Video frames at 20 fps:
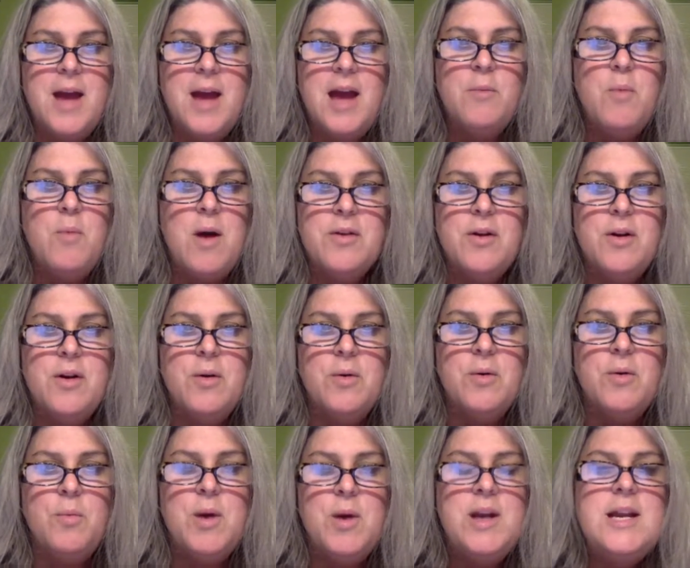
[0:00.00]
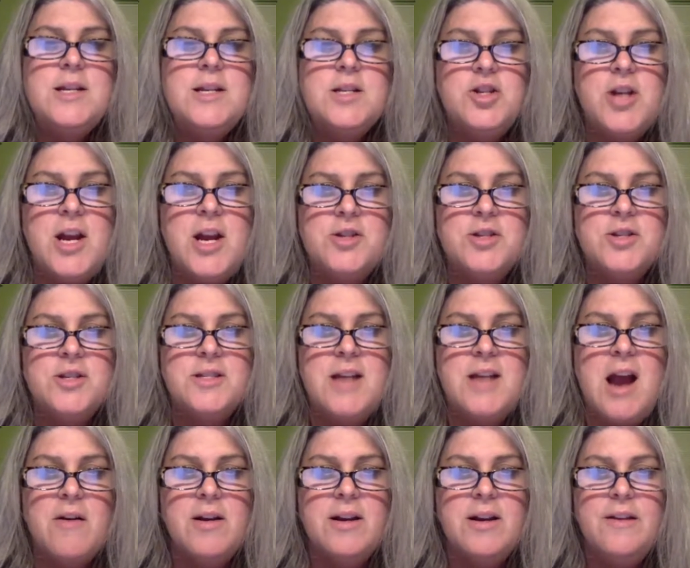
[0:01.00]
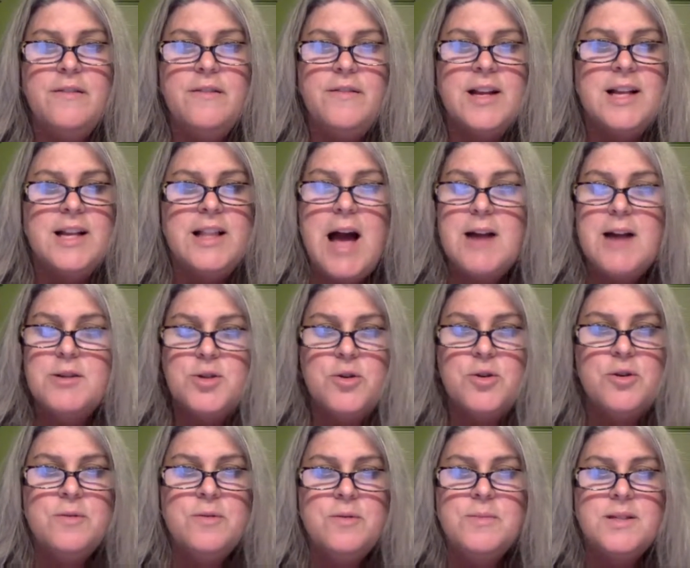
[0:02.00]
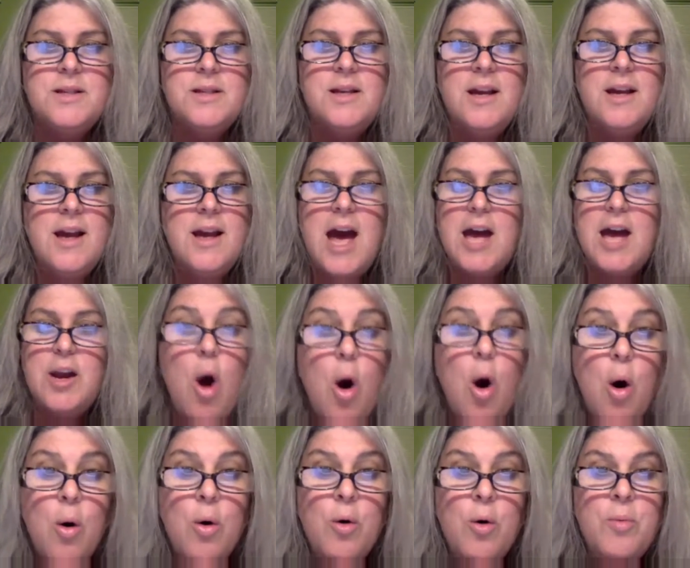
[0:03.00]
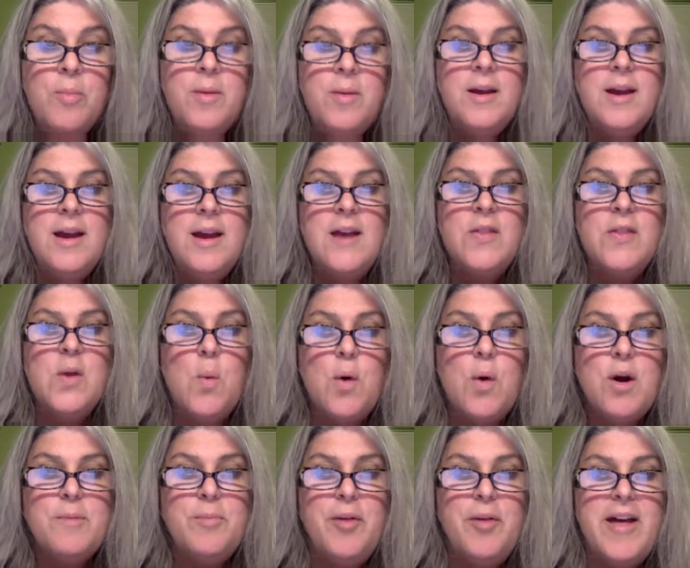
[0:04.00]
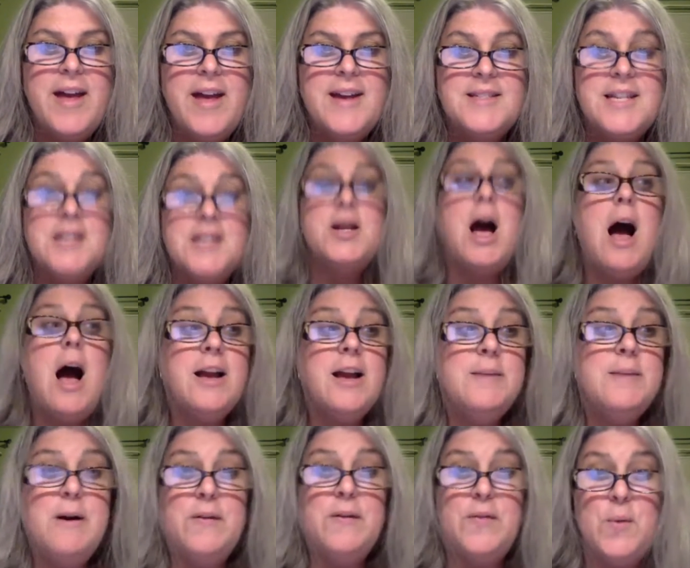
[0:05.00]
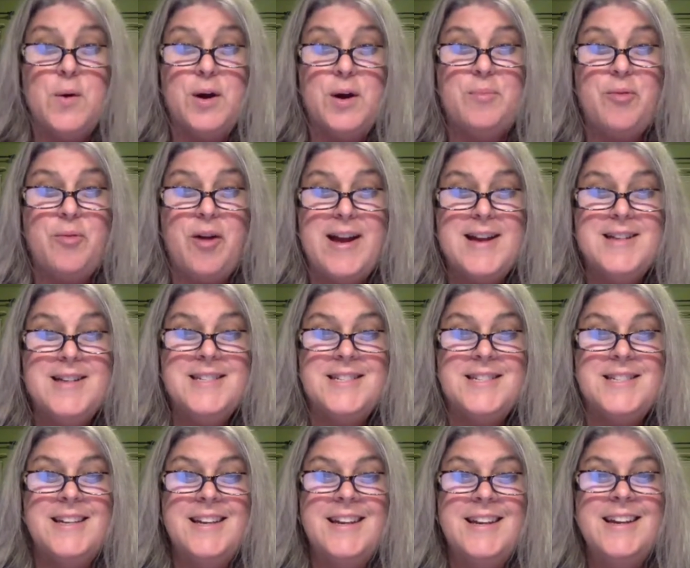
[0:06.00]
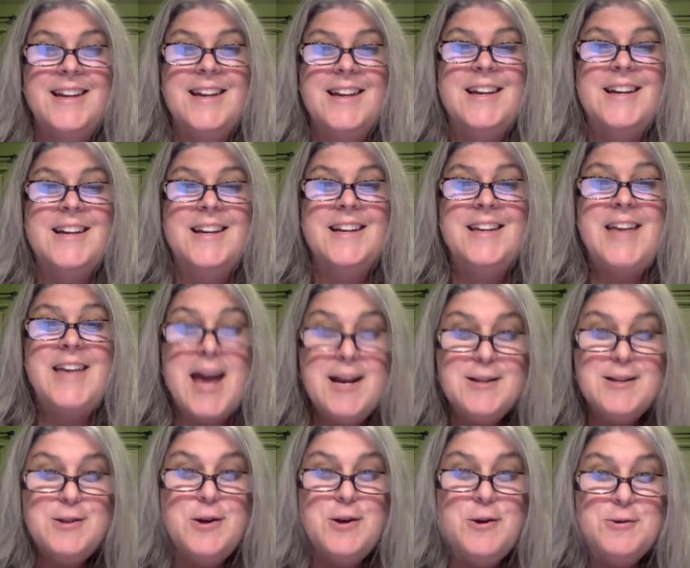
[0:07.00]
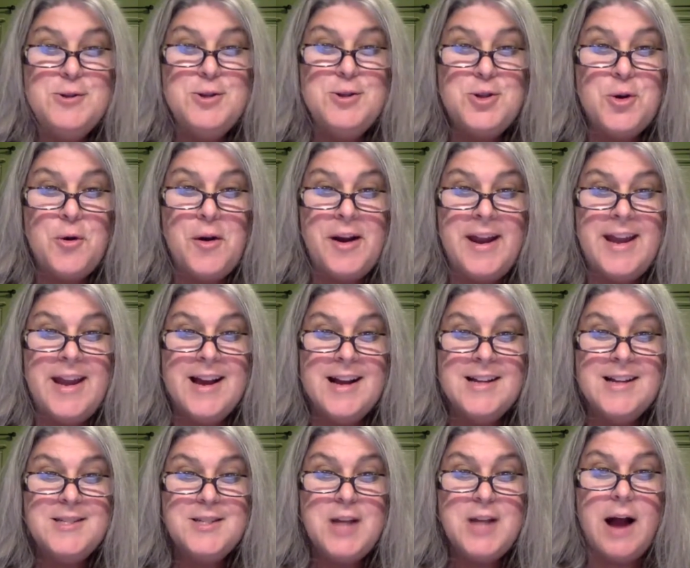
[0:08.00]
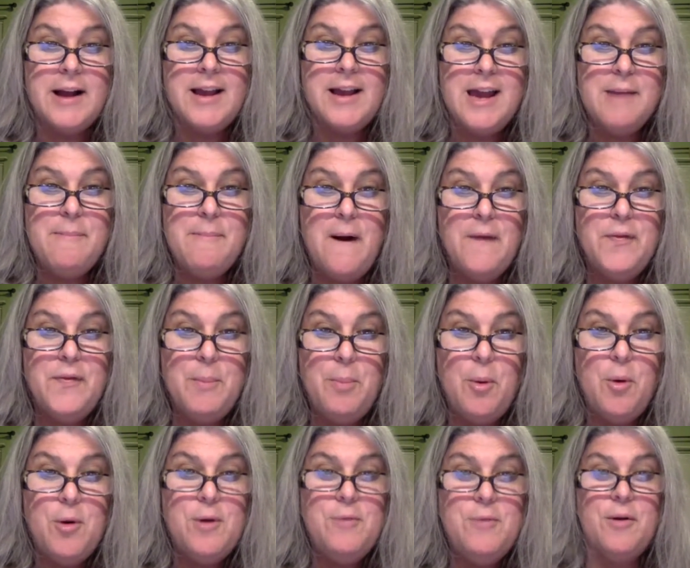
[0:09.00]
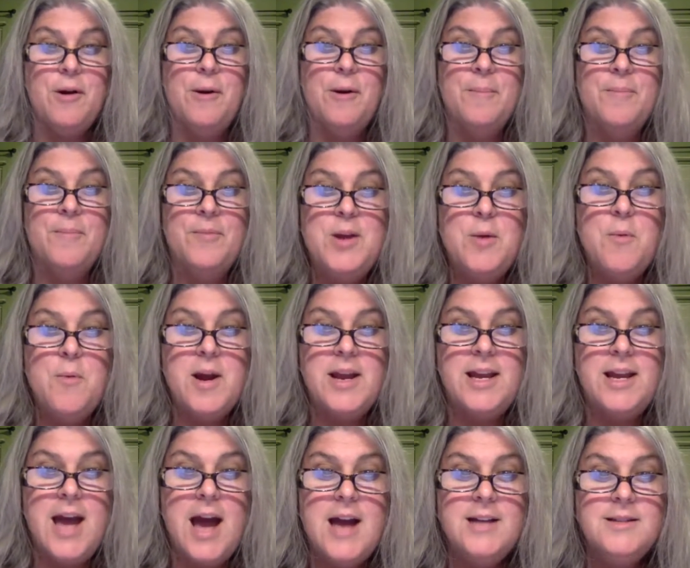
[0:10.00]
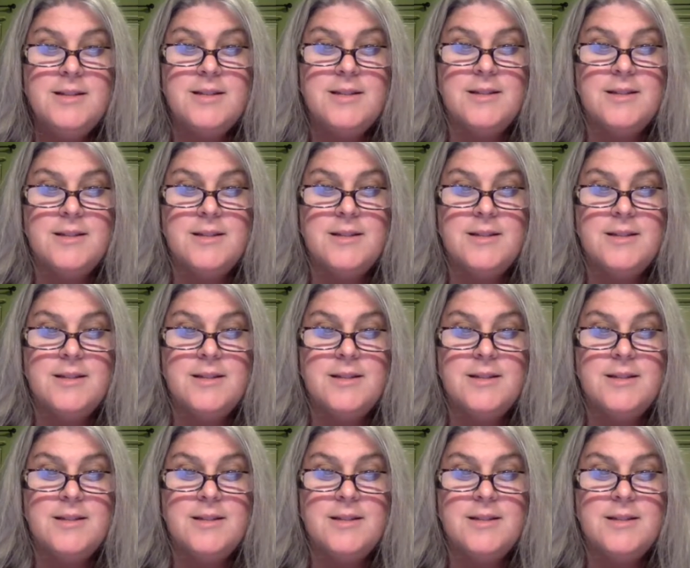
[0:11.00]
And whether we need to change this narrative in classrooms, at home, in the workplace, and talking about the workplace, guess who's joining us talking about the boardroom? You want to guess?